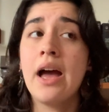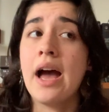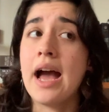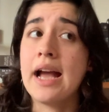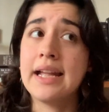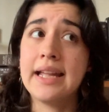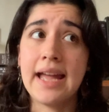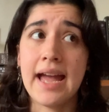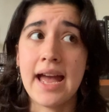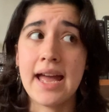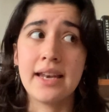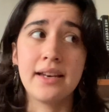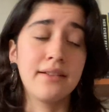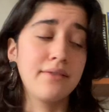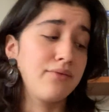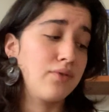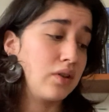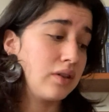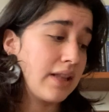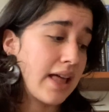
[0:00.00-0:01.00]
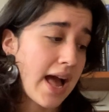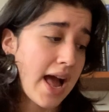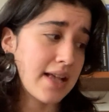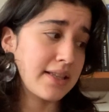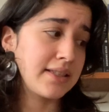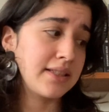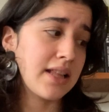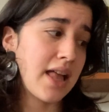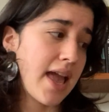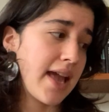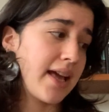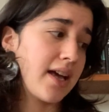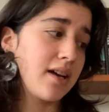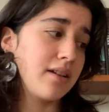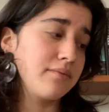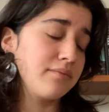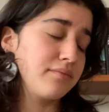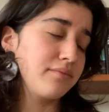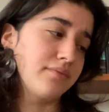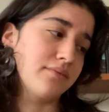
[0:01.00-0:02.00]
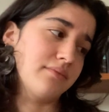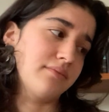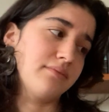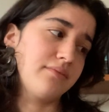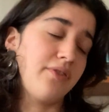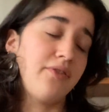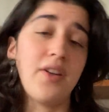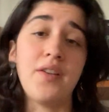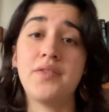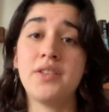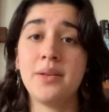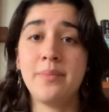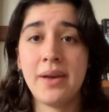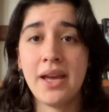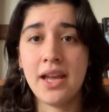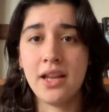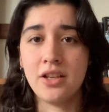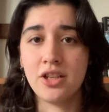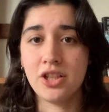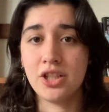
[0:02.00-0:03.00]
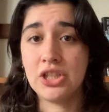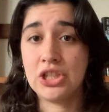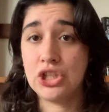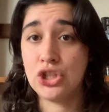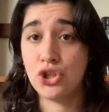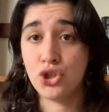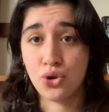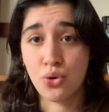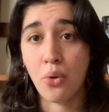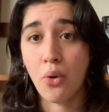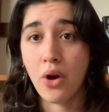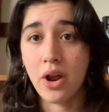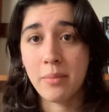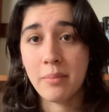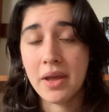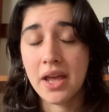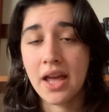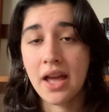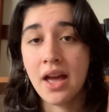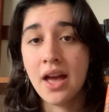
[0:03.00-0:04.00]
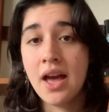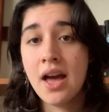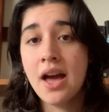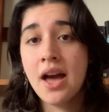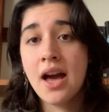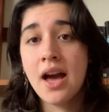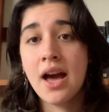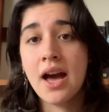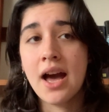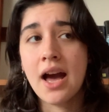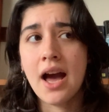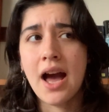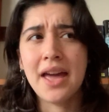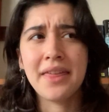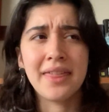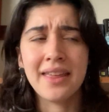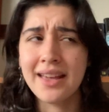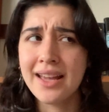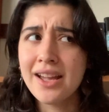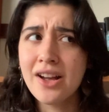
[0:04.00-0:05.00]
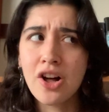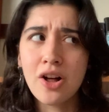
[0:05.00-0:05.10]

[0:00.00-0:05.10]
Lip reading: Again, the last like 50 pages destroyed me. I think